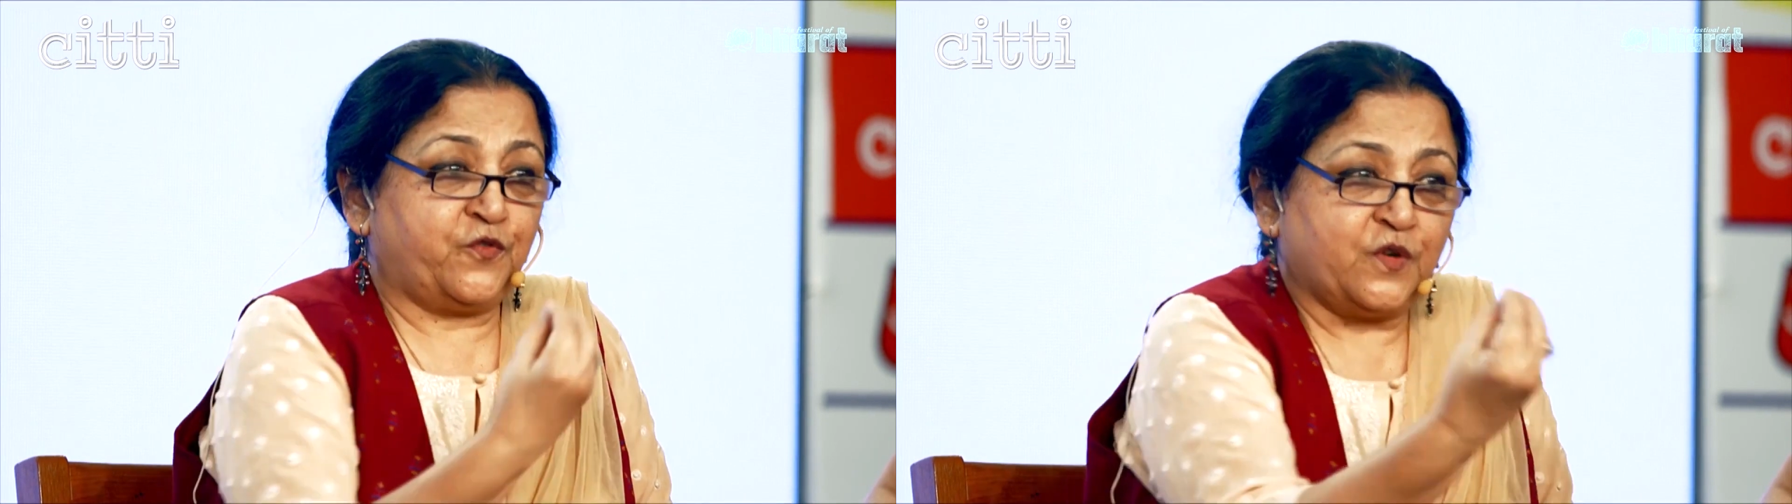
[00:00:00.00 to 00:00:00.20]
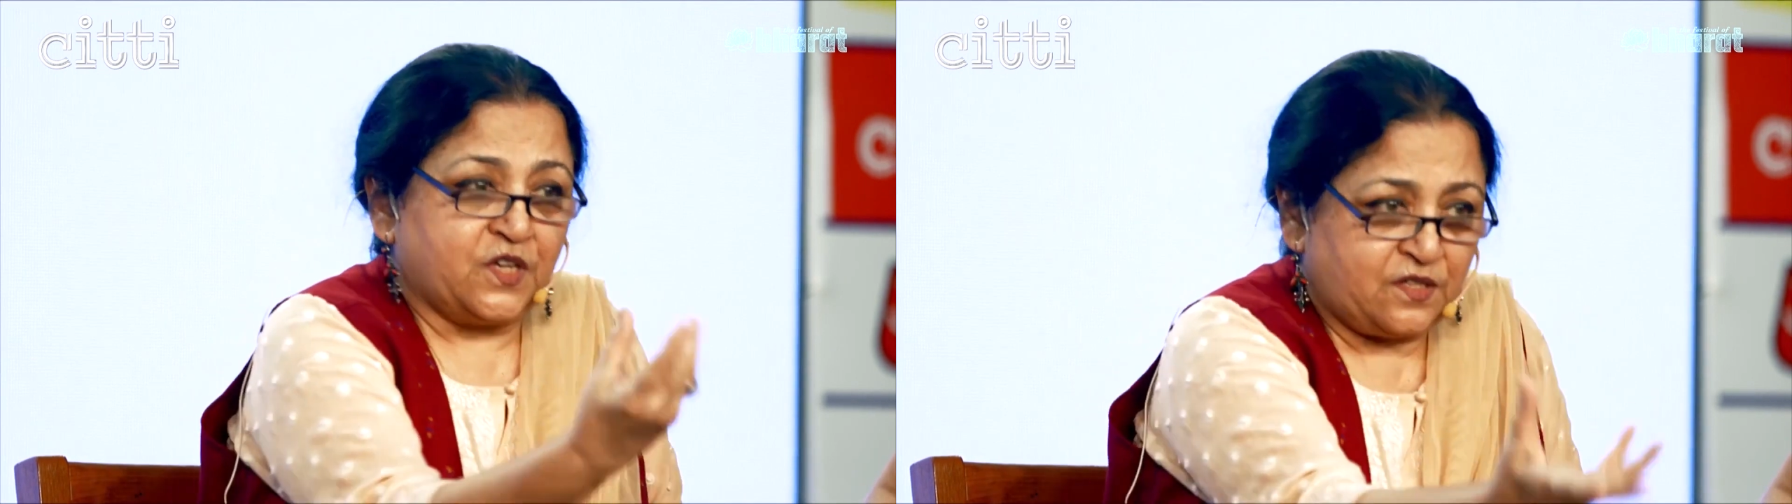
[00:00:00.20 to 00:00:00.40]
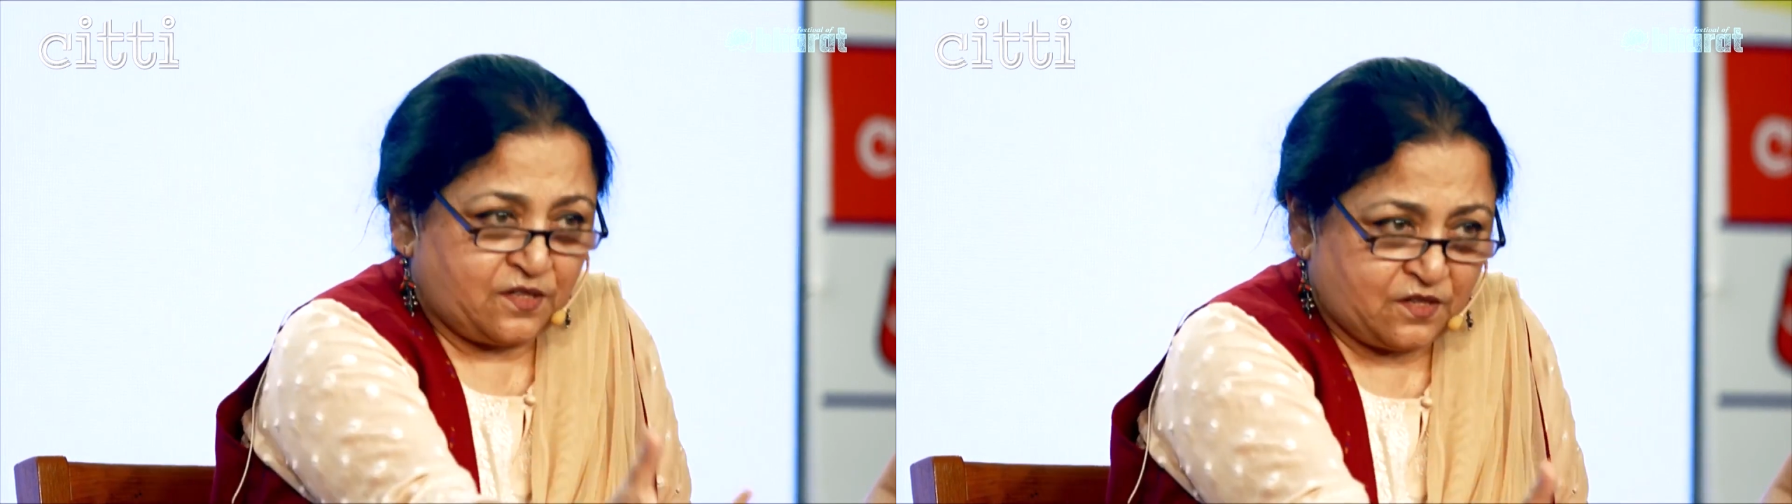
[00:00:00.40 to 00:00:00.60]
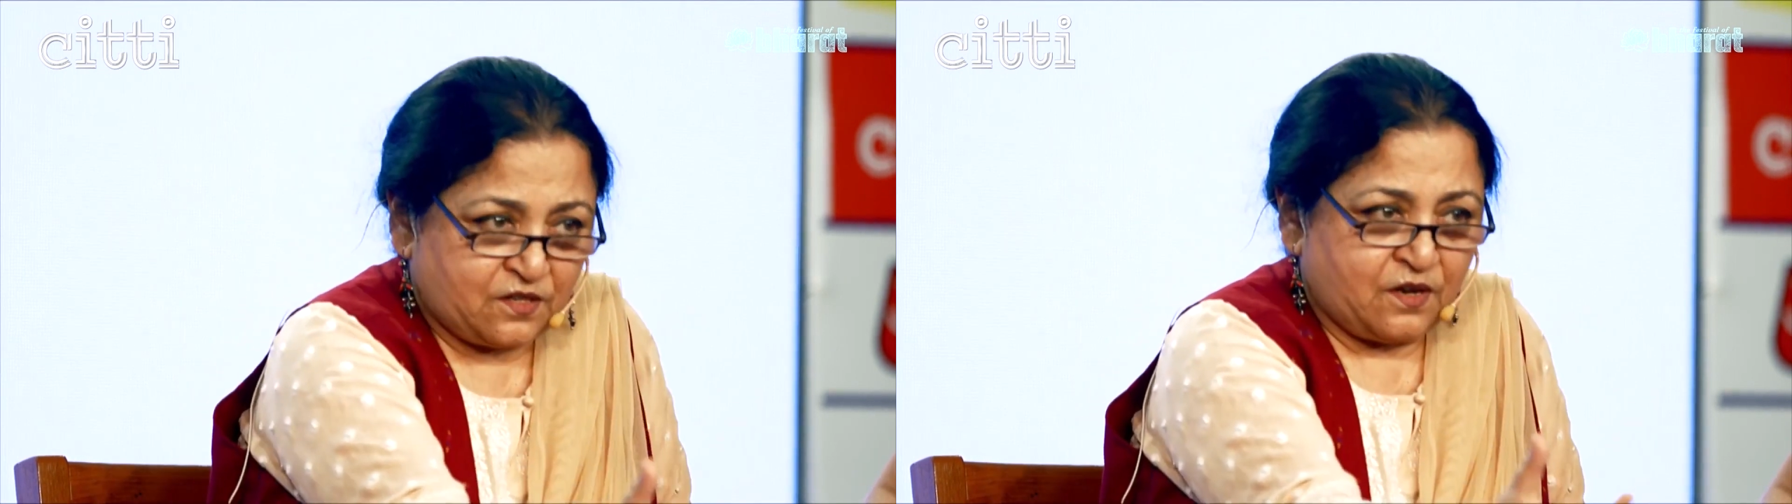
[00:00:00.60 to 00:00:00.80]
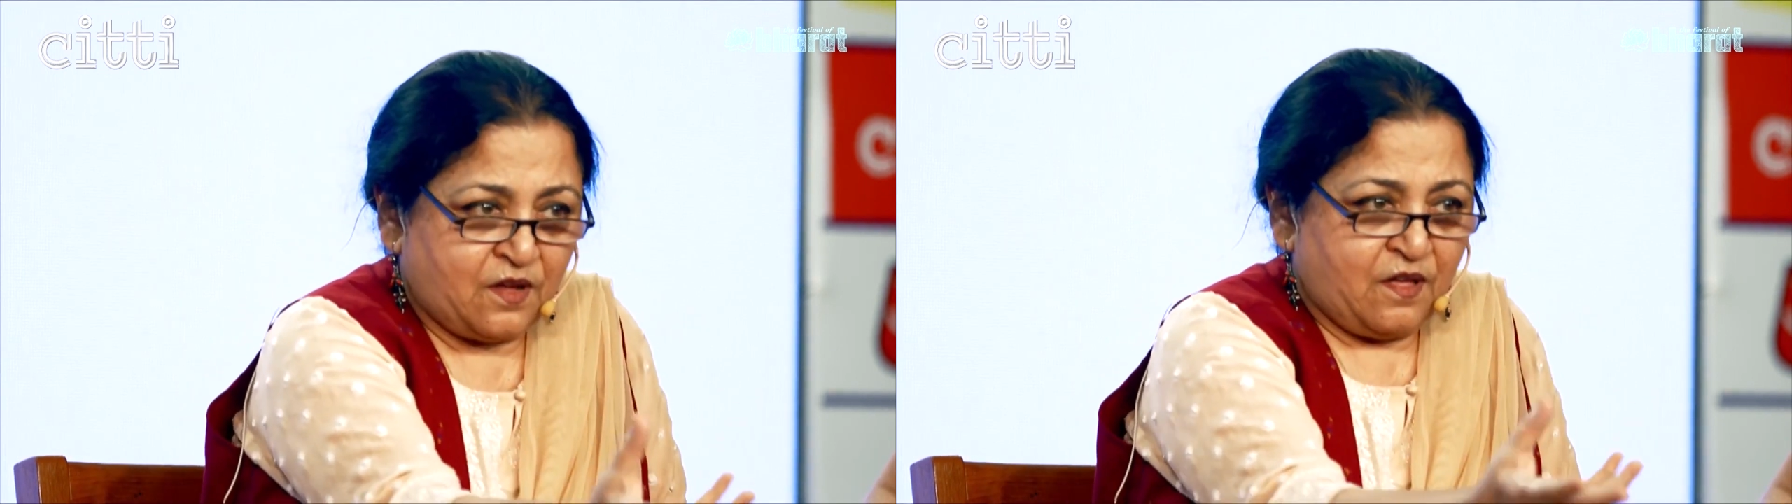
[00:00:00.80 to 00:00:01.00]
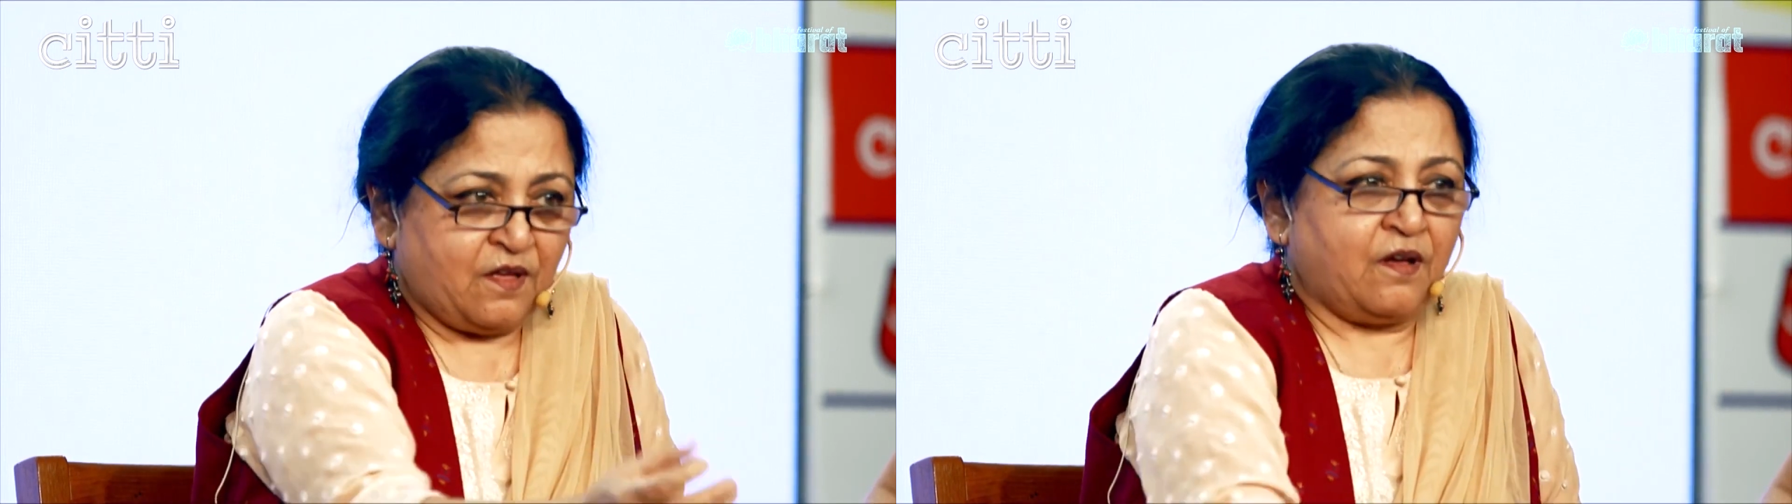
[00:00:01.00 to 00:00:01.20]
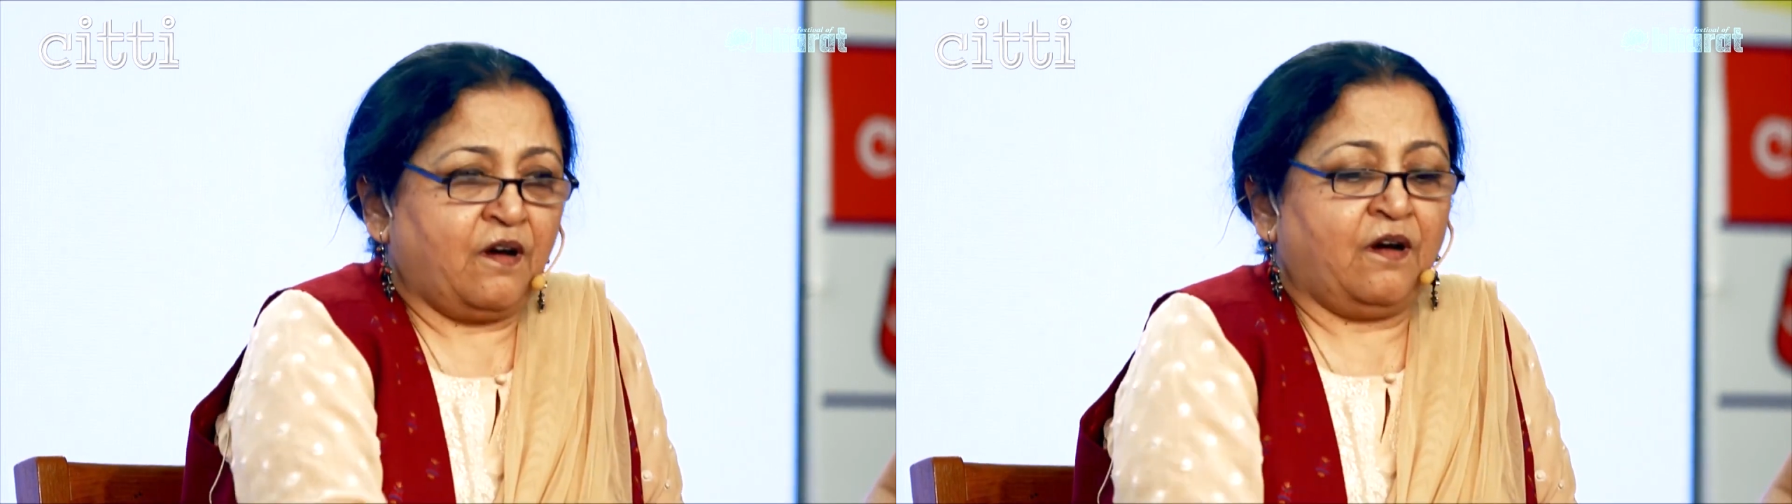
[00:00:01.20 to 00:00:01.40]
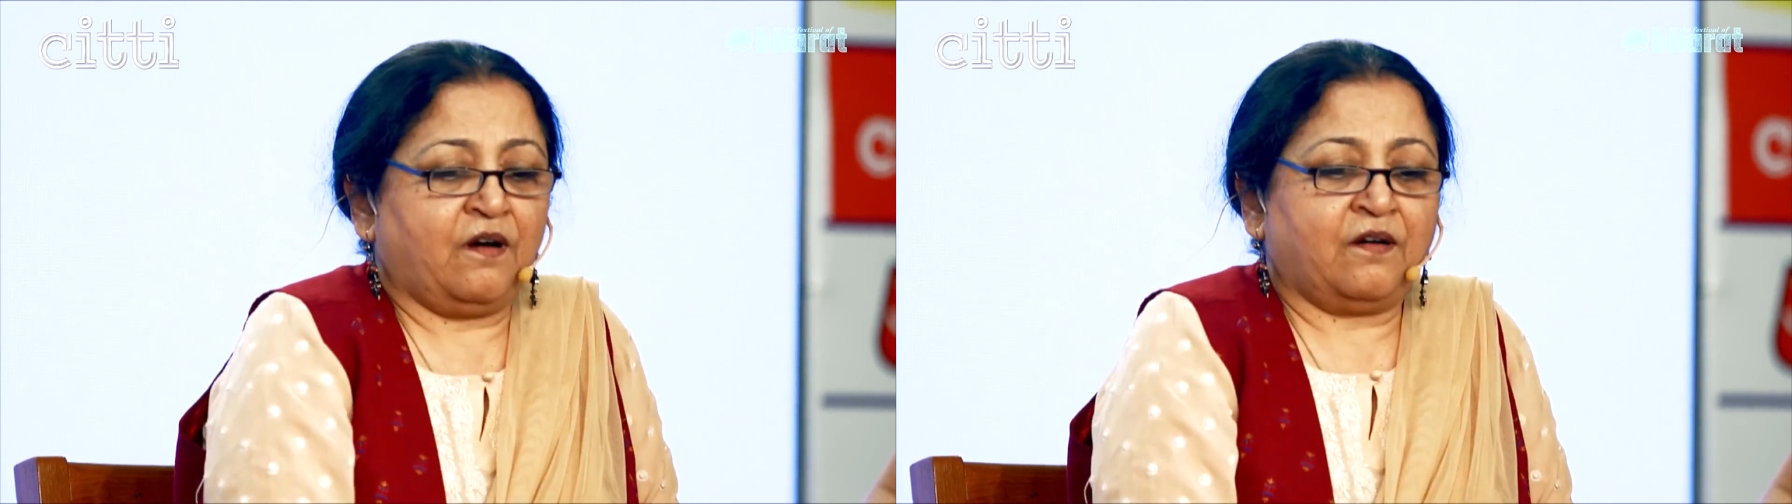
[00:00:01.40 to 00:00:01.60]
first
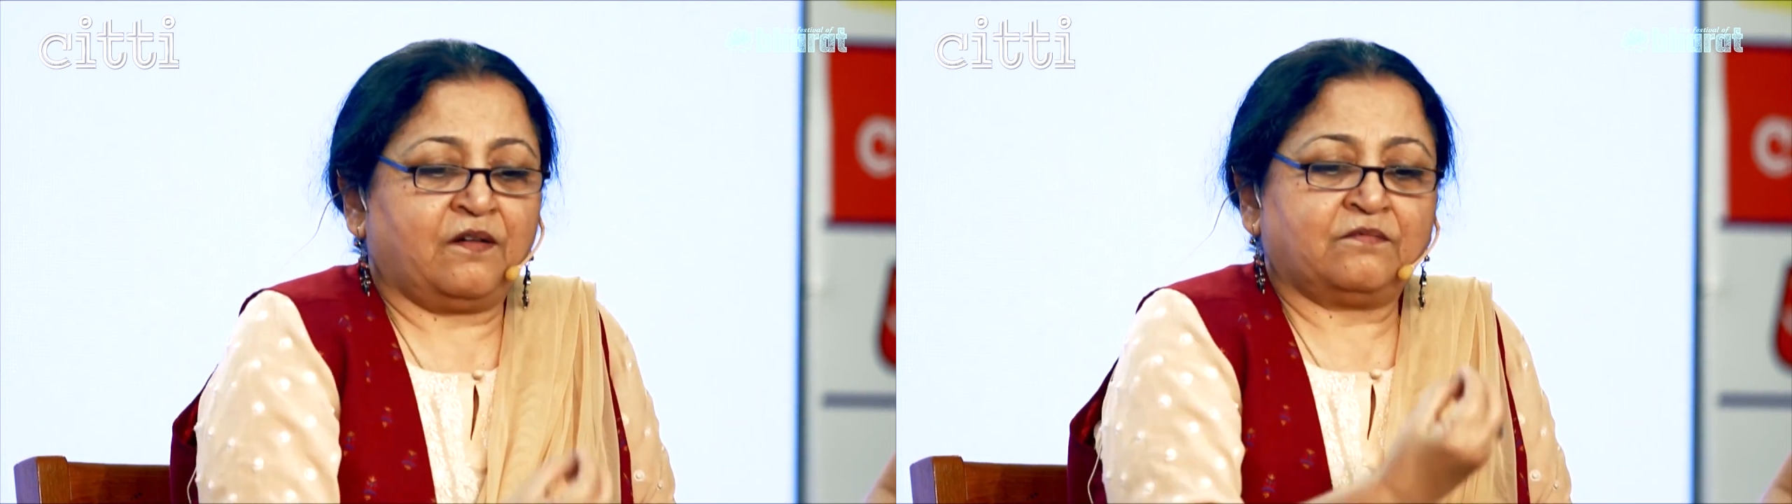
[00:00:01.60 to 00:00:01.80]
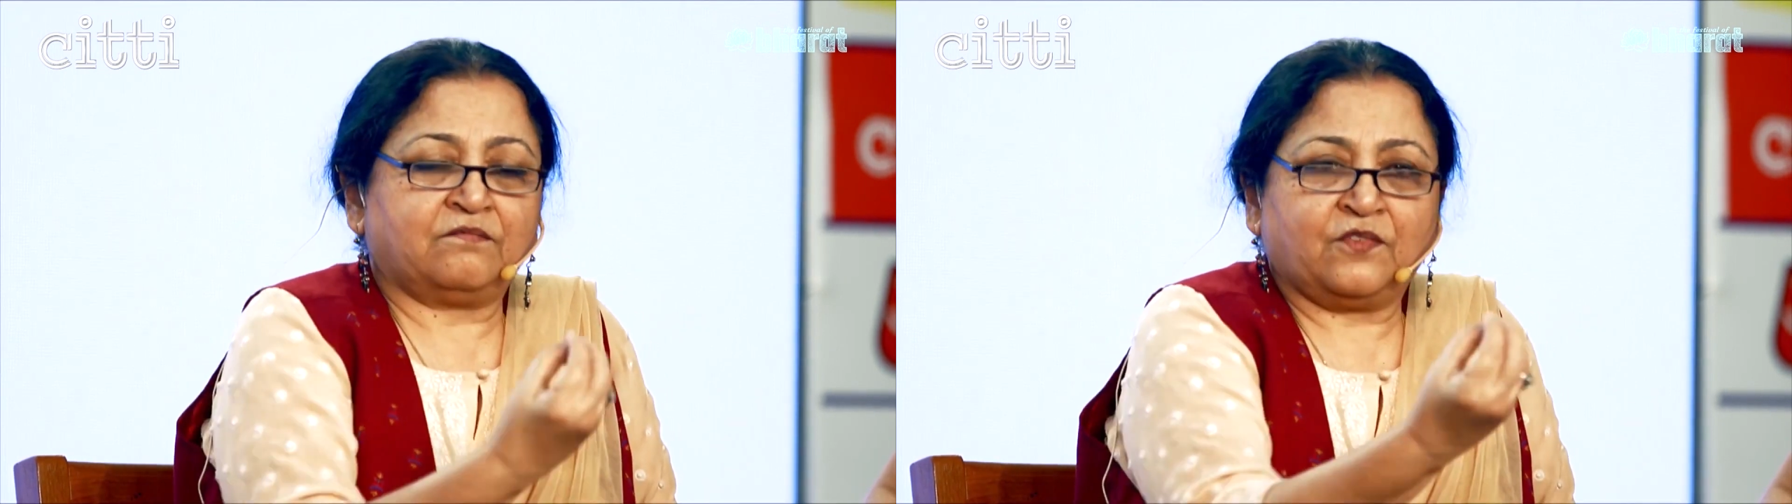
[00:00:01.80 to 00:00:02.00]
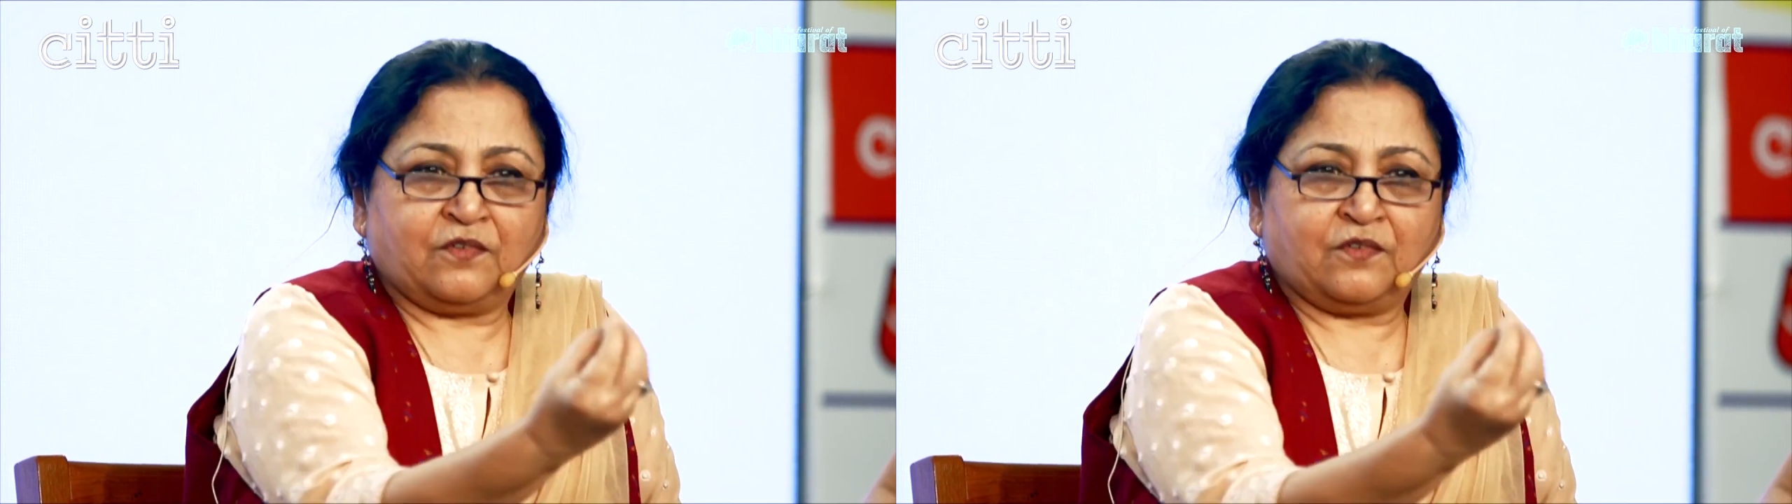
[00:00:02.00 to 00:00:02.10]
uh,